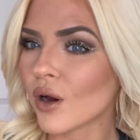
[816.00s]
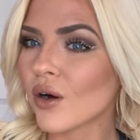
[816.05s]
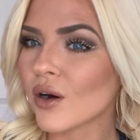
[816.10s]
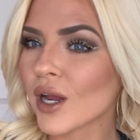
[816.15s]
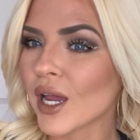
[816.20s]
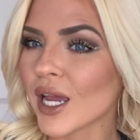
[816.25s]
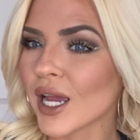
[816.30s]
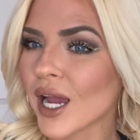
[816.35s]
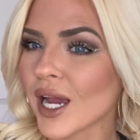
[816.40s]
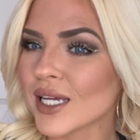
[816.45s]

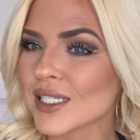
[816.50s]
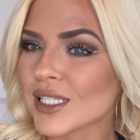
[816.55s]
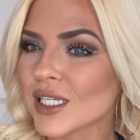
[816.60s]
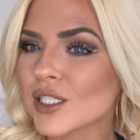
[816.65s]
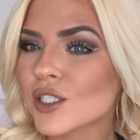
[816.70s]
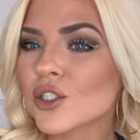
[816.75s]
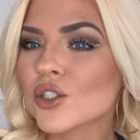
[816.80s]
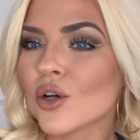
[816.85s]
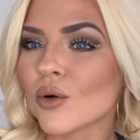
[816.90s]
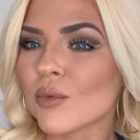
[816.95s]
Okay guys, thanks
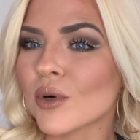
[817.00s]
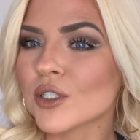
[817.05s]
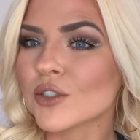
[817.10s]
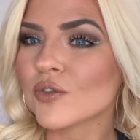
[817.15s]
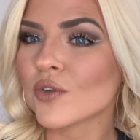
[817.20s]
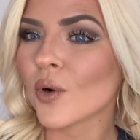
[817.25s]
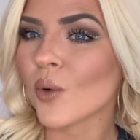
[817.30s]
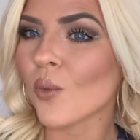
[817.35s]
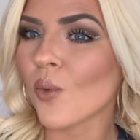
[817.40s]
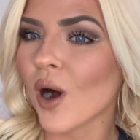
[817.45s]
so much
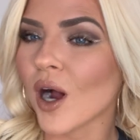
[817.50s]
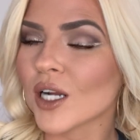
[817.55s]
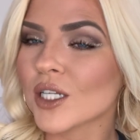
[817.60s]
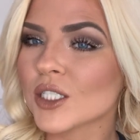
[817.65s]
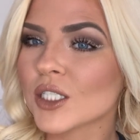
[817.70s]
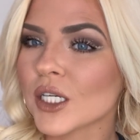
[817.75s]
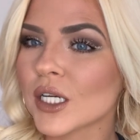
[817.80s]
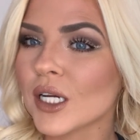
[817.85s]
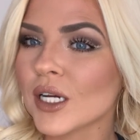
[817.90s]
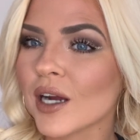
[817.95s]
for
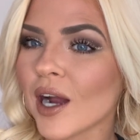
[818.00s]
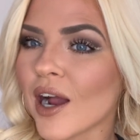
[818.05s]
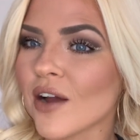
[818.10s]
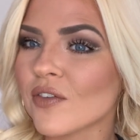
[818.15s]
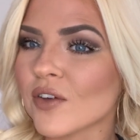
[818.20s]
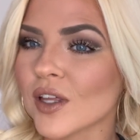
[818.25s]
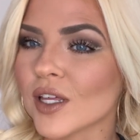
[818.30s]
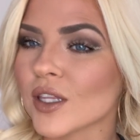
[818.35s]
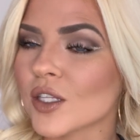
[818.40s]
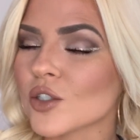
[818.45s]
watching. I
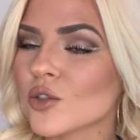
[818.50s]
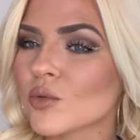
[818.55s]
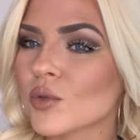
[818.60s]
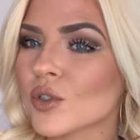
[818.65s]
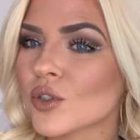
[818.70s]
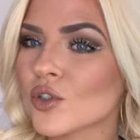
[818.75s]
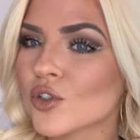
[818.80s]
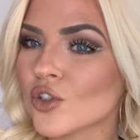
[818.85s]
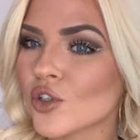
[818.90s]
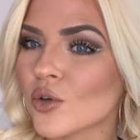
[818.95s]
feel like this was
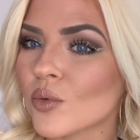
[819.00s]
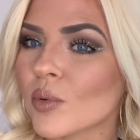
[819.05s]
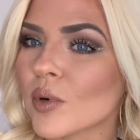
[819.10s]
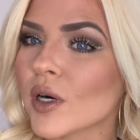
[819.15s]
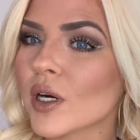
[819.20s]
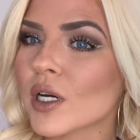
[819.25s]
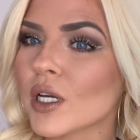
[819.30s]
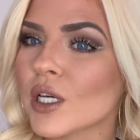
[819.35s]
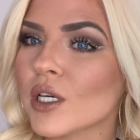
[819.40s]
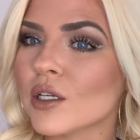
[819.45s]
super
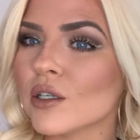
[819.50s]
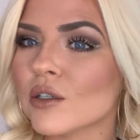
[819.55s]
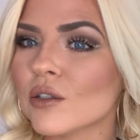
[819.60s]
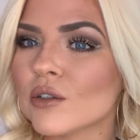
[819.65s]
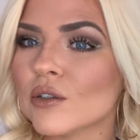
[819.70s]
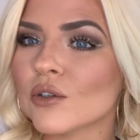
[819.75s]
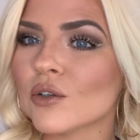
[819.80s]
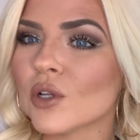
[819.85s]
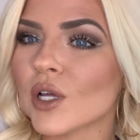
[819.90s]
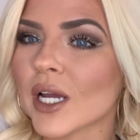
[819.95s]

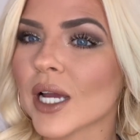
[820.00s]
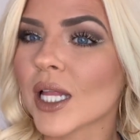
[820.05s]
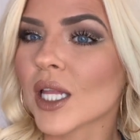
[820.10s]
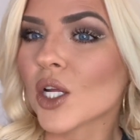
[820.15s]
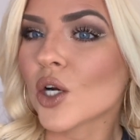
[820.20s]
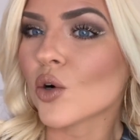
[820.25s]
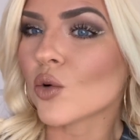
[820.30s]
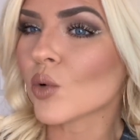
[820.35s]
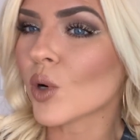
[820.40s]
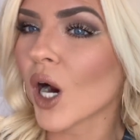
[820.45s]
cute, like a
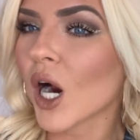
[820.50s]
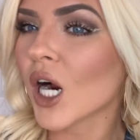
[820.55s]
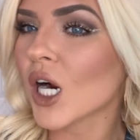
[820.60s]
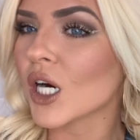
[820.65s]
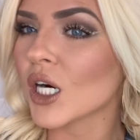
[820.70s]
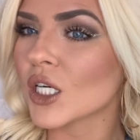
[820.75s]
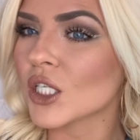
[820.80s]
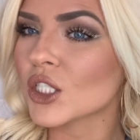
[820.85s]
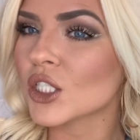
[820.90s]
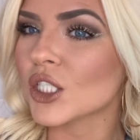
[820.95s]
little
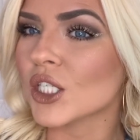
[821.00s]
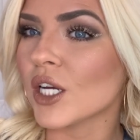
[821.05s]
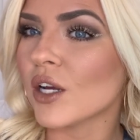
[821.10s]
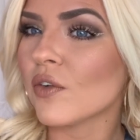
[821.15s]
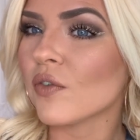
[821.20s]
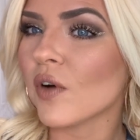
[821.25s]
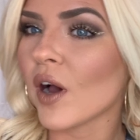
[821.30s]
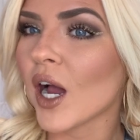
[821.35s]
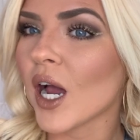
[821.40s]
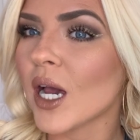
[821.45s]
rocker chic
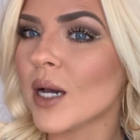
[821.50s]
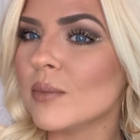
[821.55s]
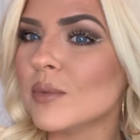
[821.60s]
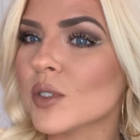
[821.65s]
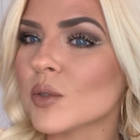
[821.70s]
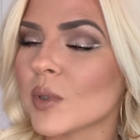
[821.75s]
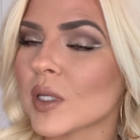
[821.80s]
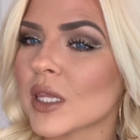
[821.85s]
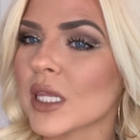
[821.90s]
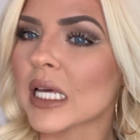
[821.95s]

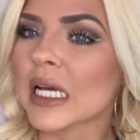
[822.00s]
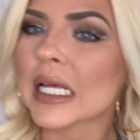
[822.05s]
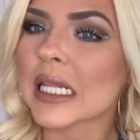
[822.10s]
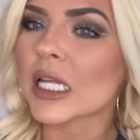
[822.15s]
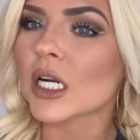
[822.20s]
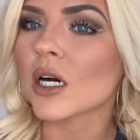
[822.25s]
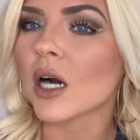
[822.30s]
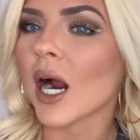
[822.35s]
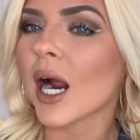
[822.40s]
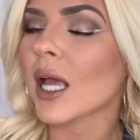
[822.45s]
vibes with the
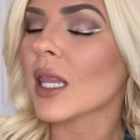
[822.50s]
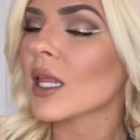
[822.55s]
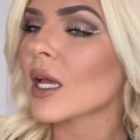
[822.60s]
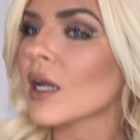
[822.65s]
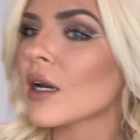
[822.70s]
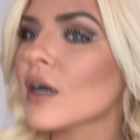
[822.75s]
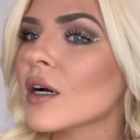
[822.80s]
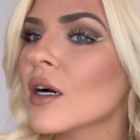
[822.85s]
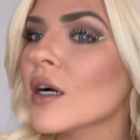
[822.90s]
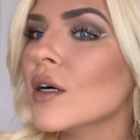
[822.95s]
glitter
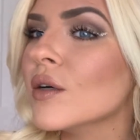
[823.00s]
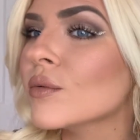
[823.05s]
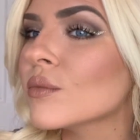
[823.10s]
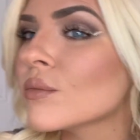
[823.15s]
eyeliner.